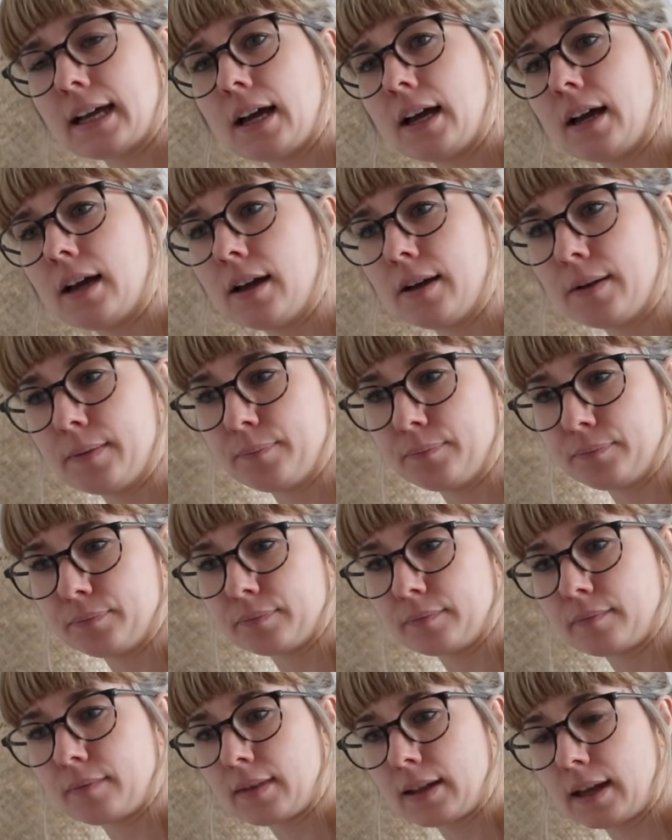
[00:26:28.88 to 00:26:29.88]

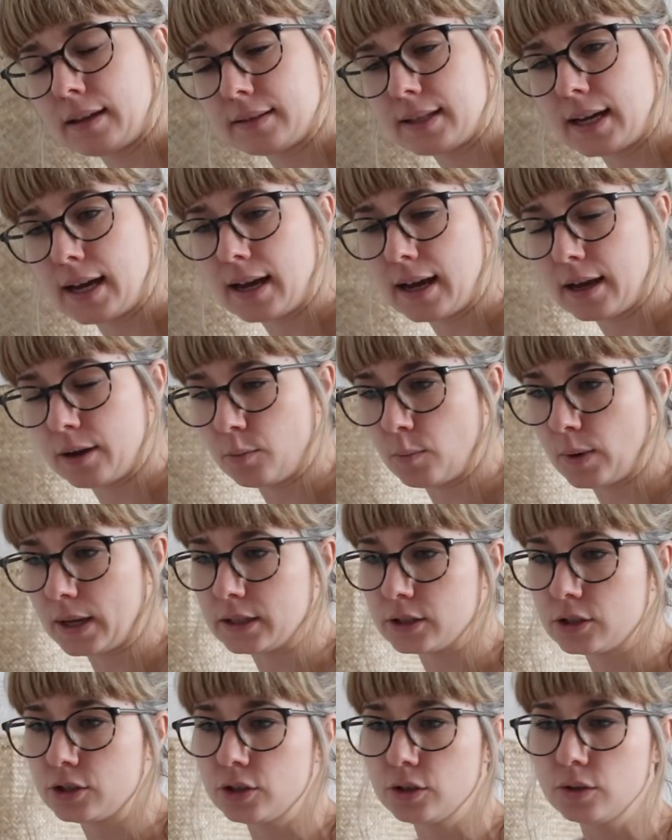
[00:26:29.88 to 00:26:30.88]
that I
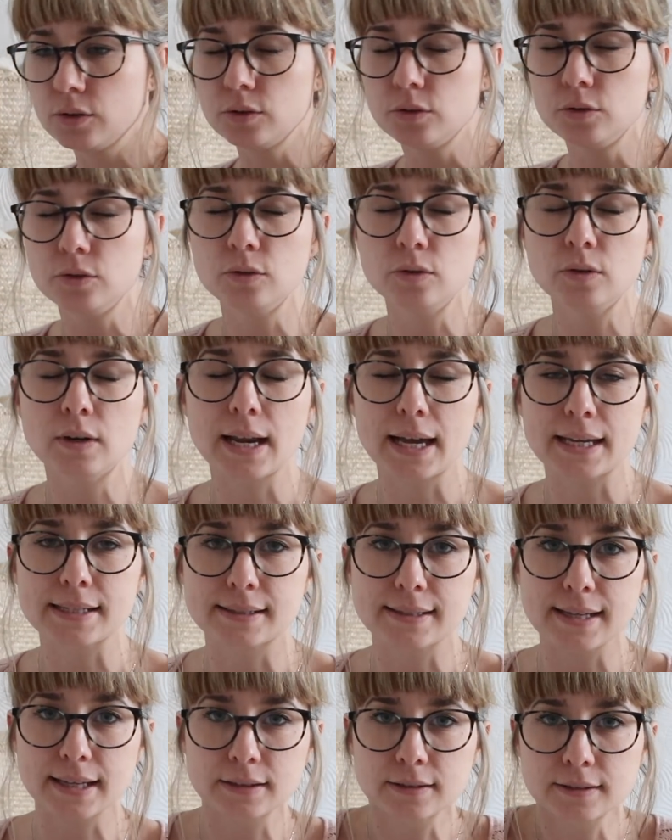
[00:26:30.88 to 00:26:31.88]
went to last
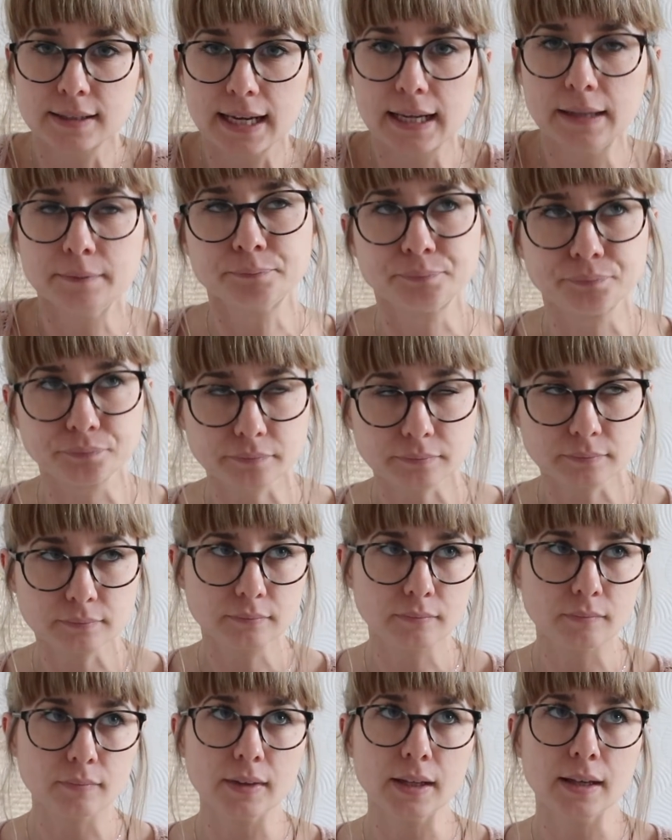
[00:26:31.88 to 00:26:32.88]
Saturday.
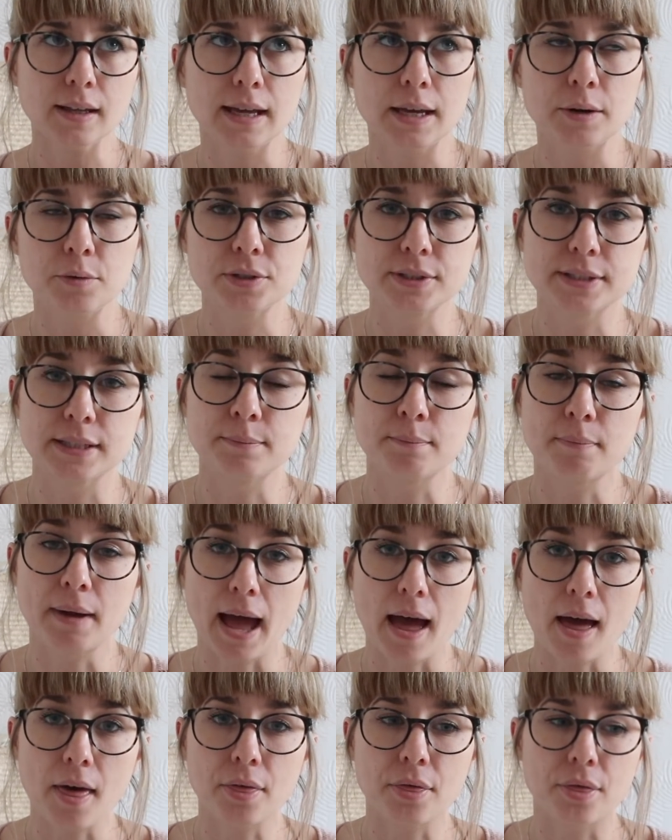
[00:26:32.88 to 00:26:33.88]
It was in
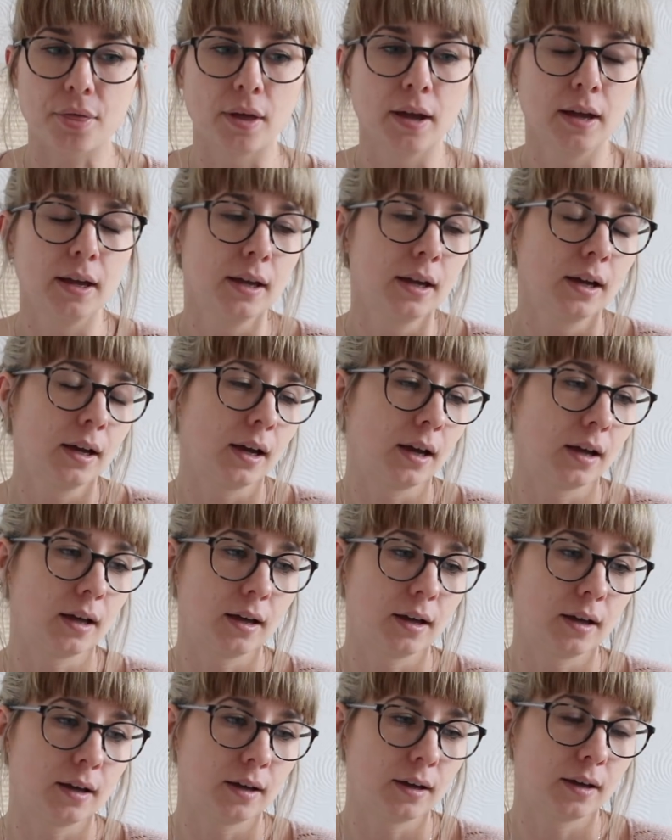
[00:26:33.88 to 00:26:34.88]
Baja.
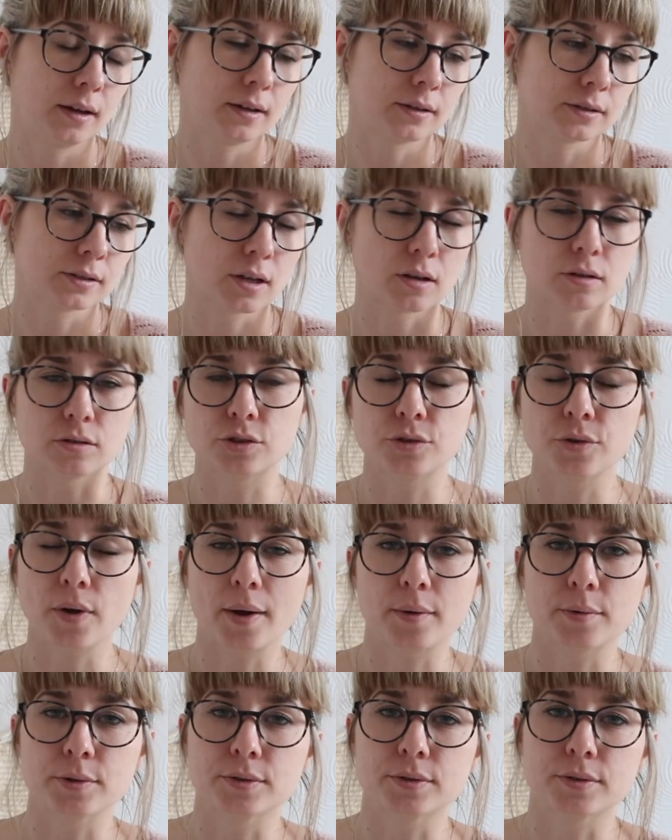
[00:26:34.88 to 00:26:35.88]
So 2
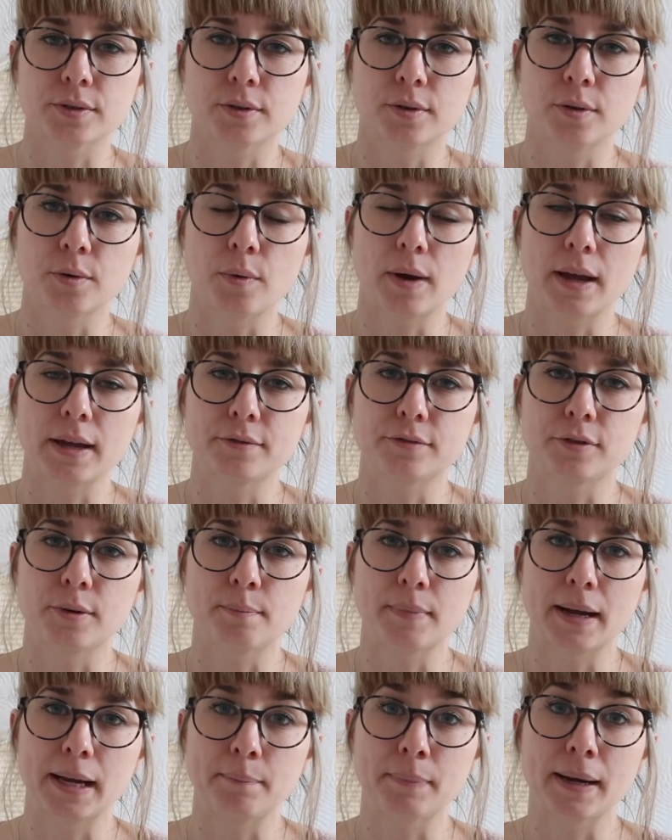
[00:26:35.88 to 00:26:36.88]
hours away from
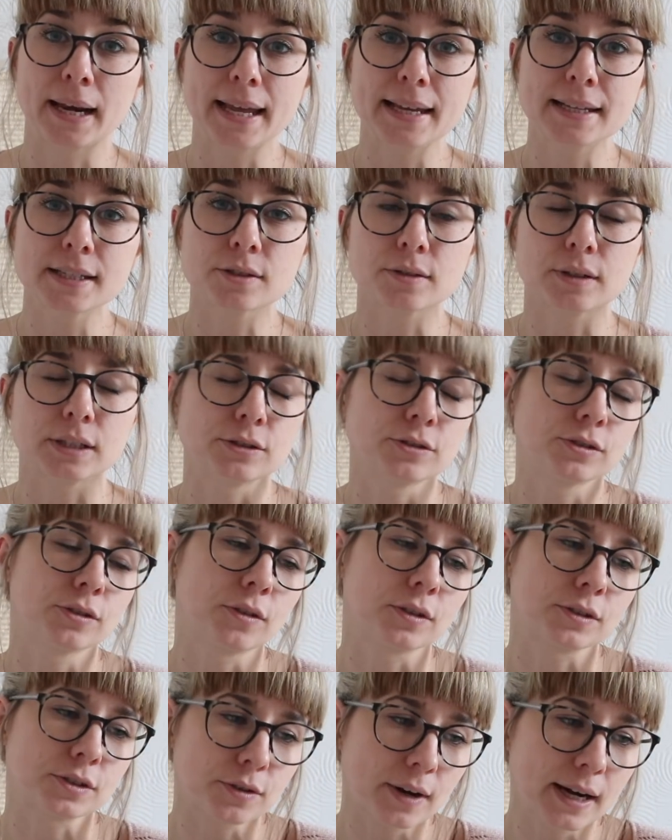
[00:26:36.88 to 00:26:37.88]
my place, so I took
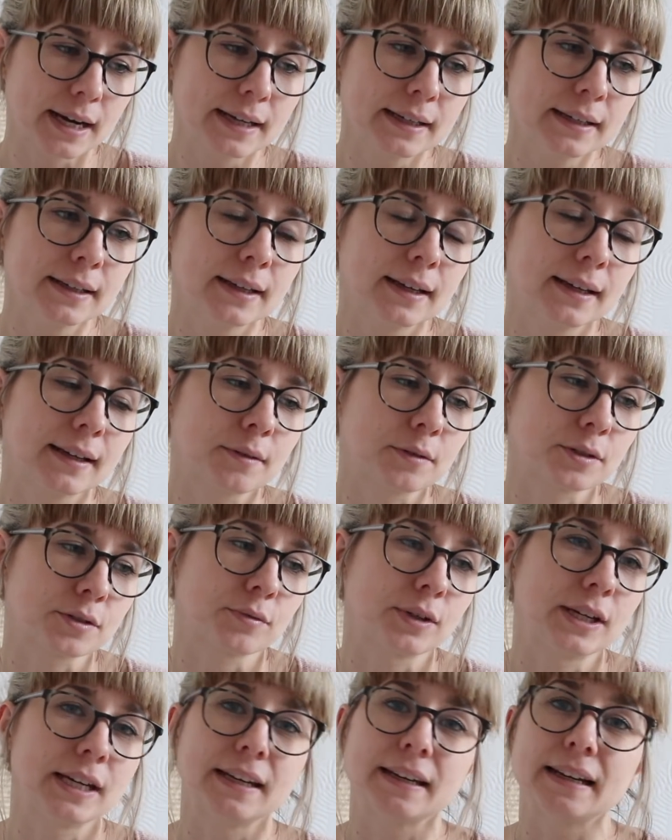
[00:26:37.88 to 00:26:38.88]
the train and it was
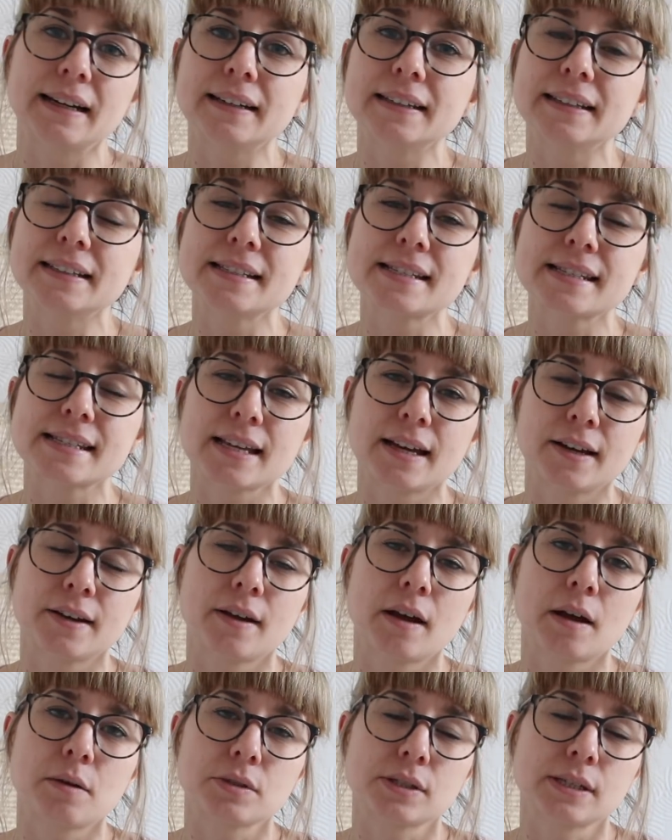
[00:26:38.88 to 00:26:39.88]
really nice.
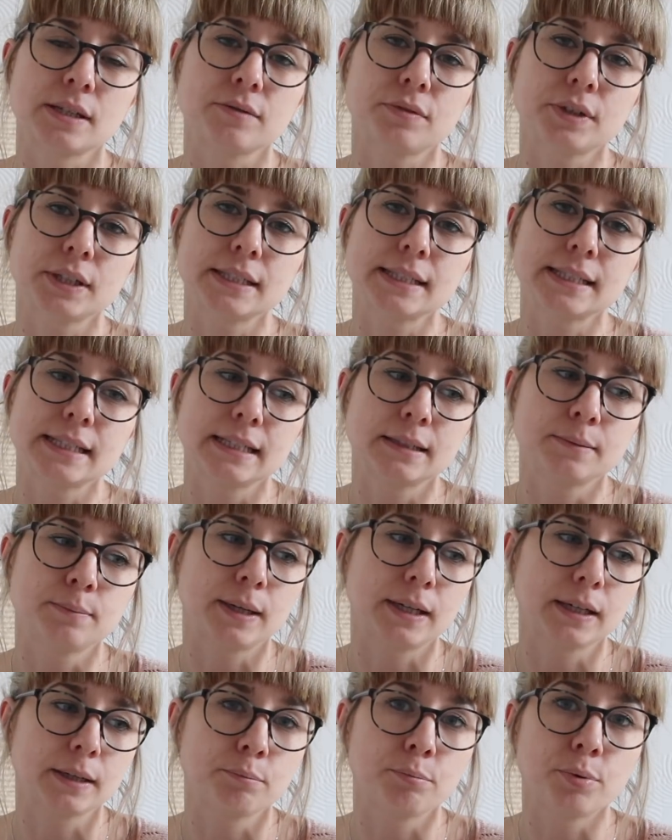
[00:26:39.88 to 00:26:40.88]
I was invited
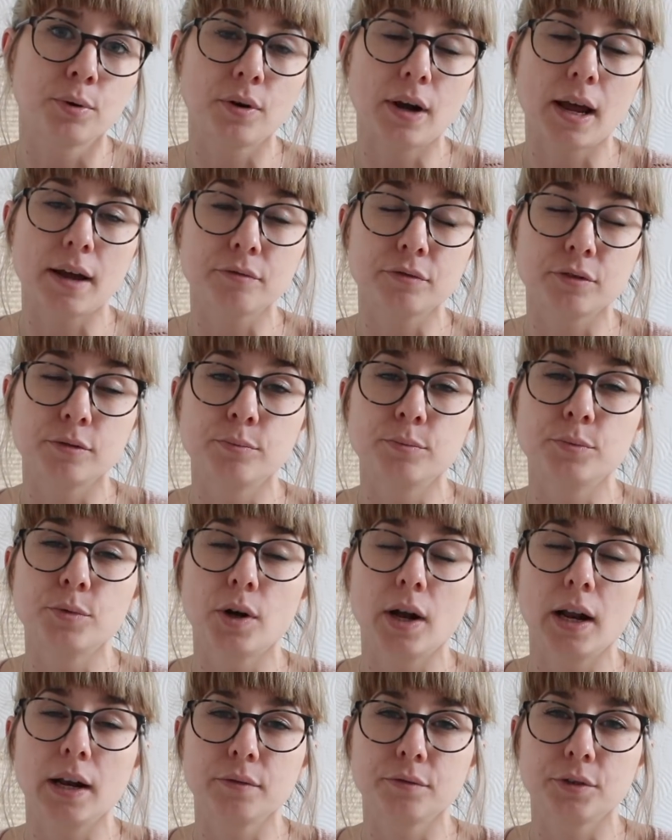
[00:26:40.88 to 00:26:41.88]
by Paula from
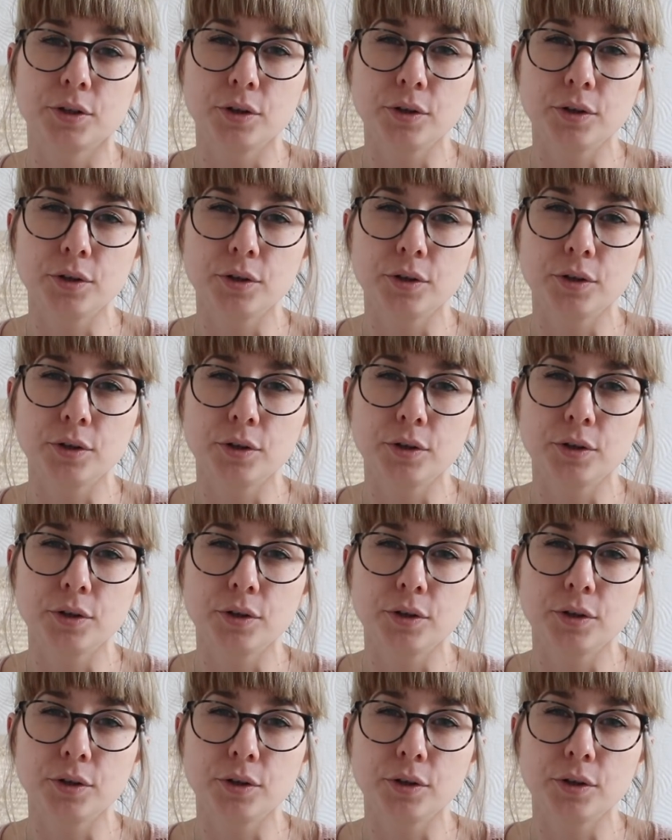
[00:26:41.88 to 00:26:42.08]
Möel